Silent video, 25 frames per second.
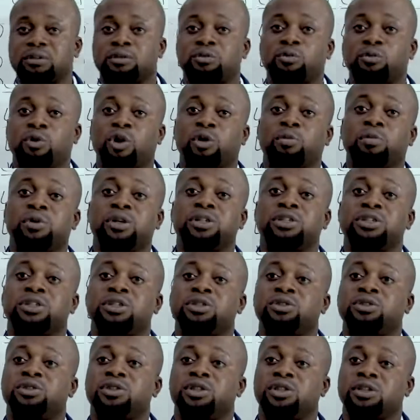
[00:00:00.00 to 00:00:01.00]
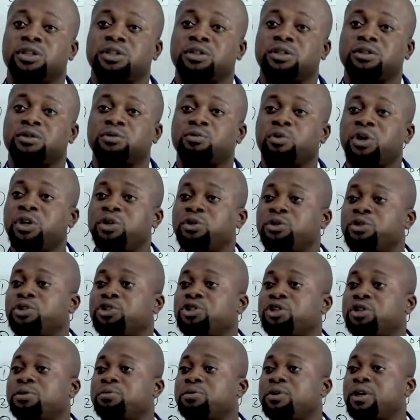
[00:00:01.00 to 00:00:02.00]
Workplace injury. When you
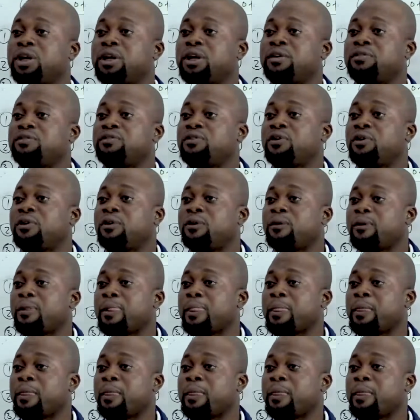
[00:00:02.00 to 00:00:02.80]
trip and fall.